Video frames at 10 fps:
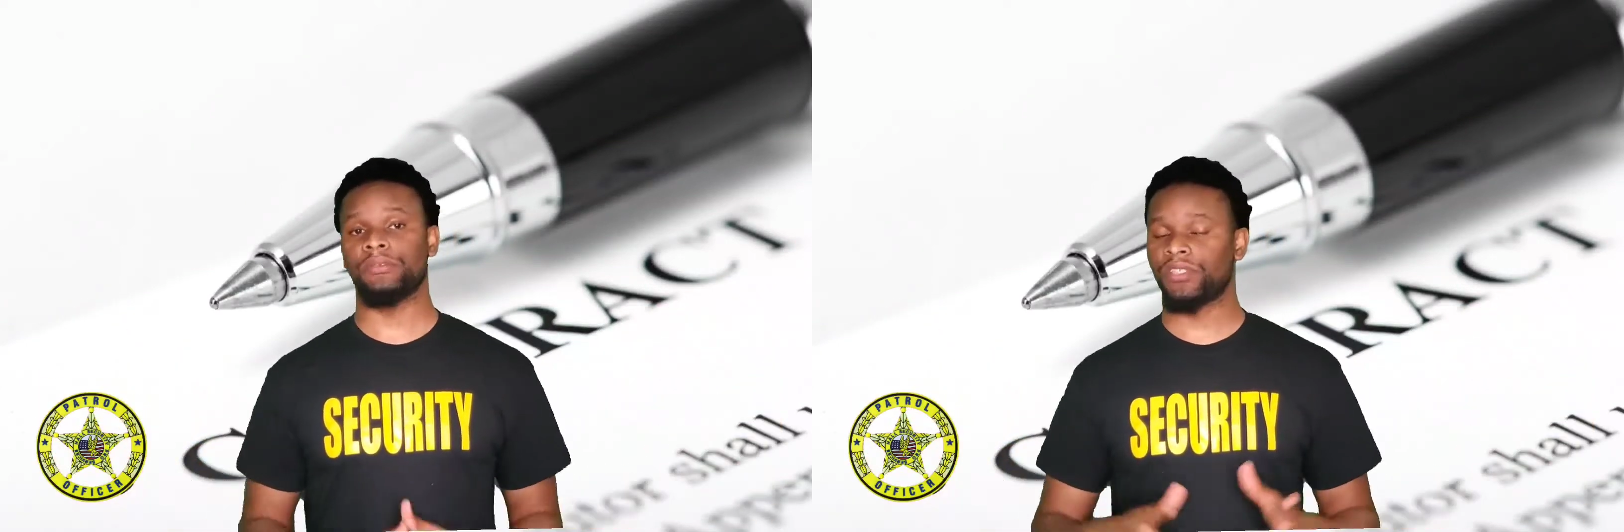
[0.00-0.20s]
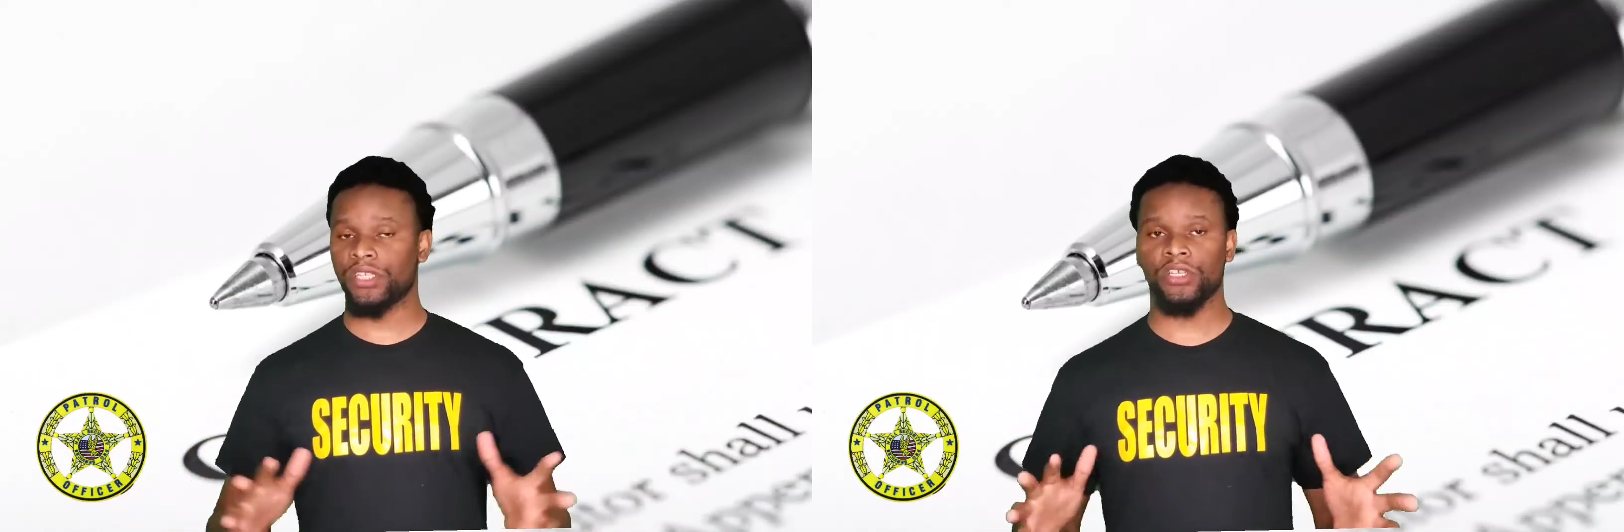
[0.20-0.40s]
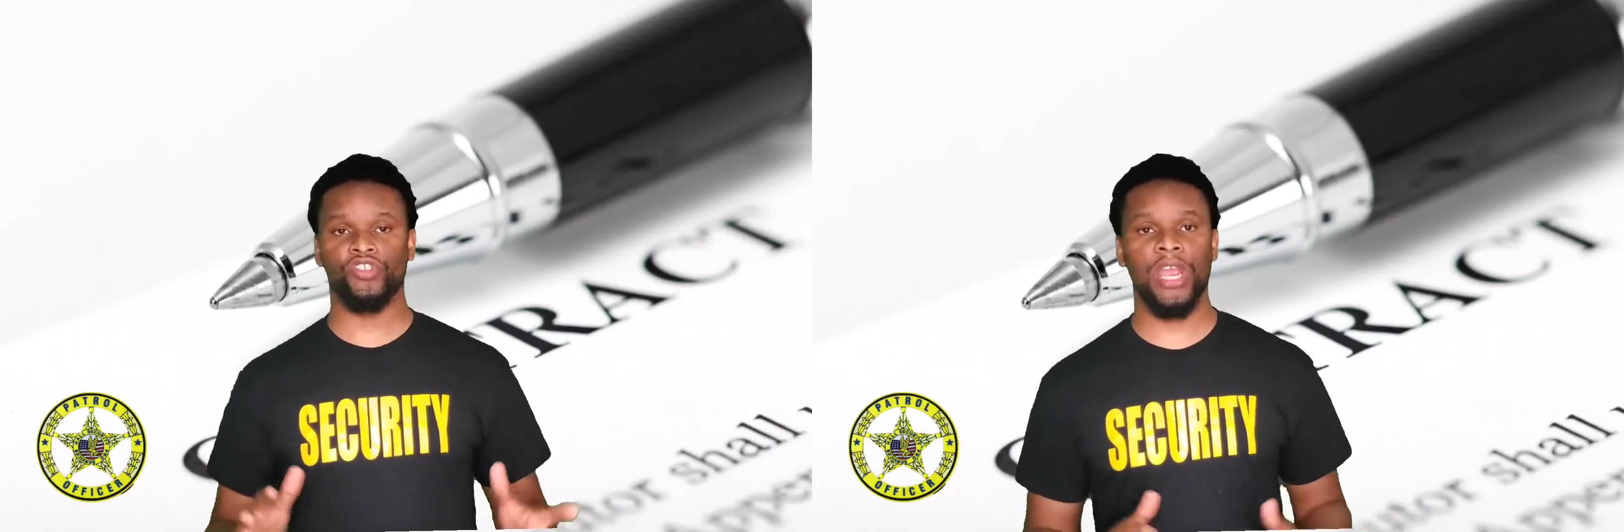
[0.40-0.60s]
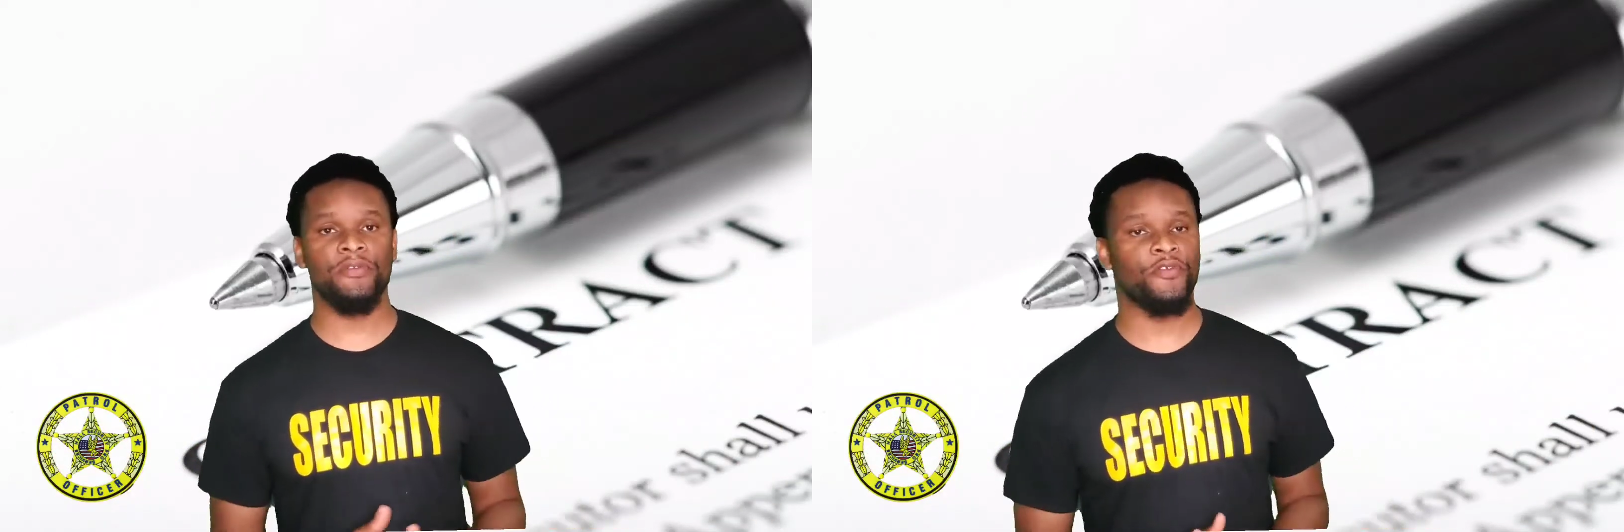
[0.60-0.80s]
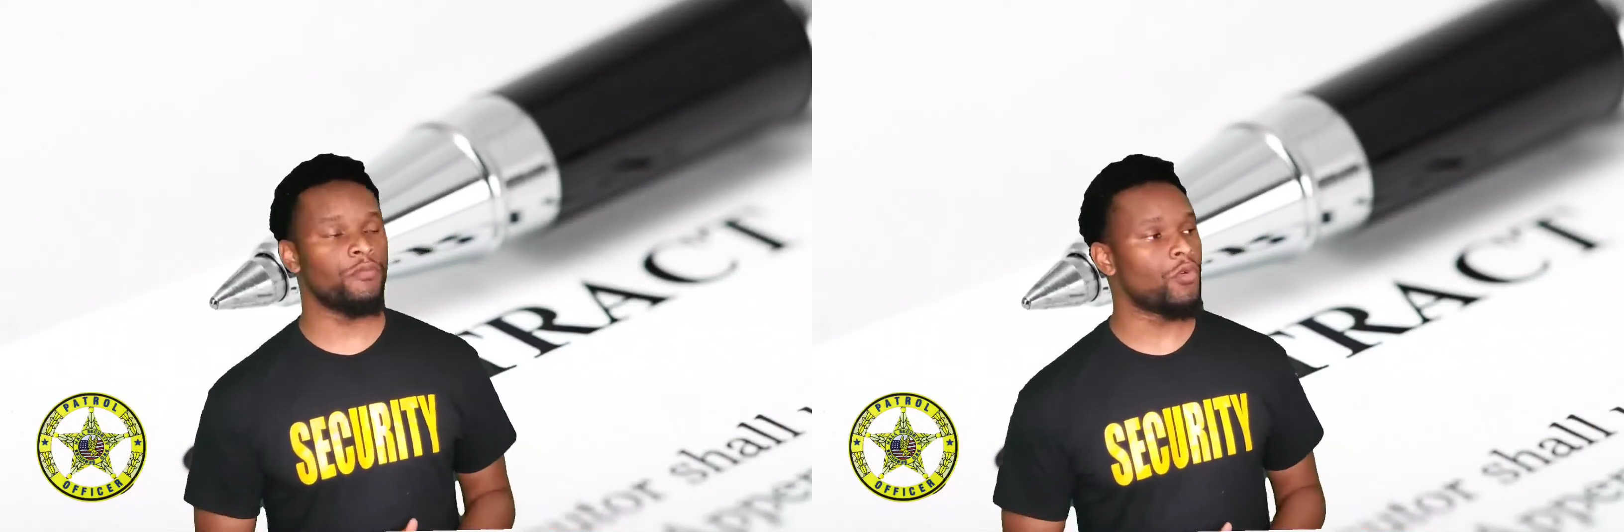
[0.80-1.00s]
I'm still
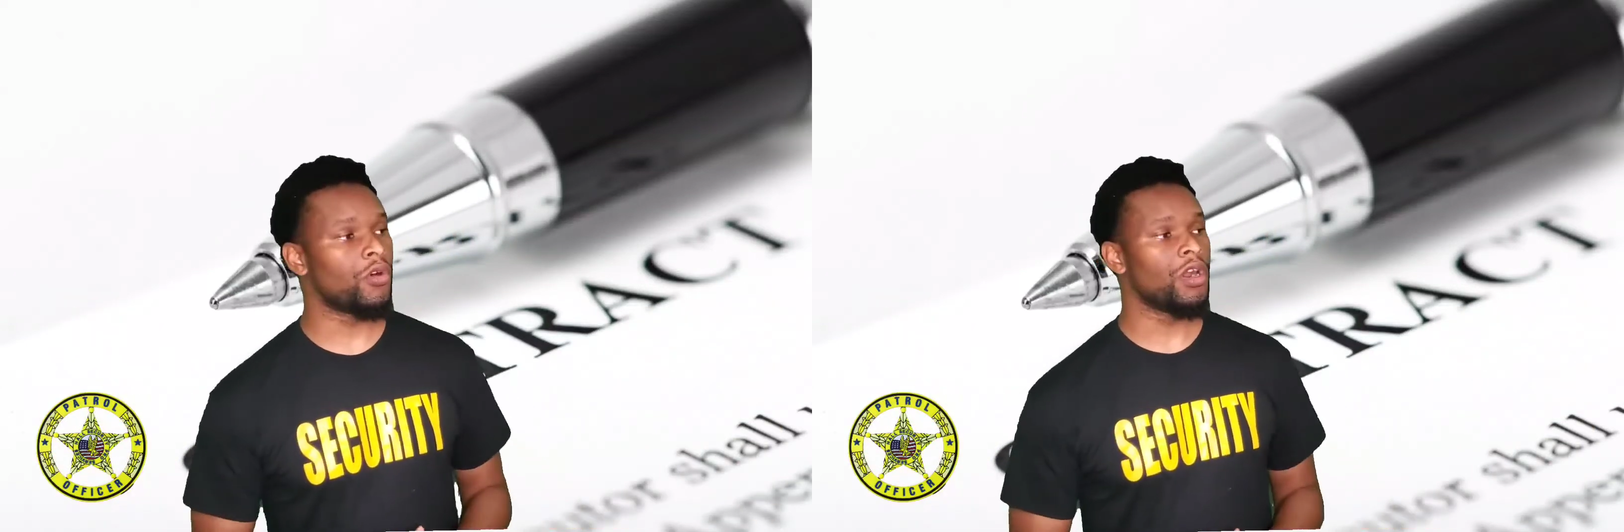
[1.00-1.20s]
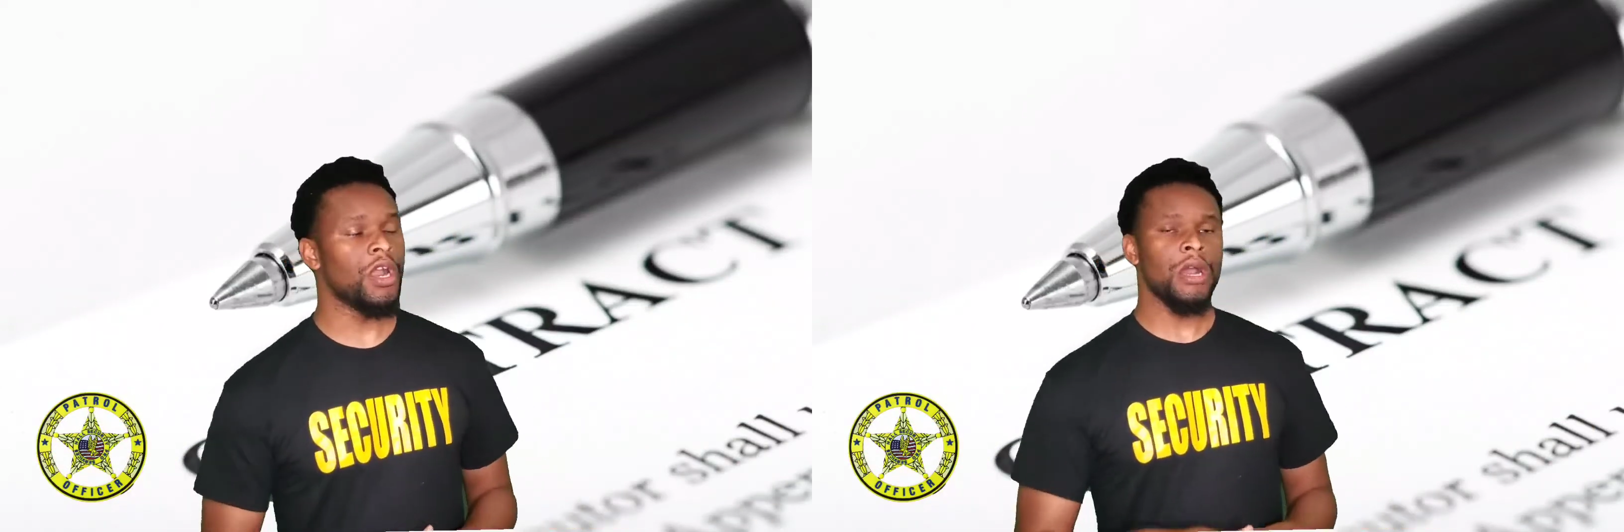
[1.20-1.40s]
striving for more.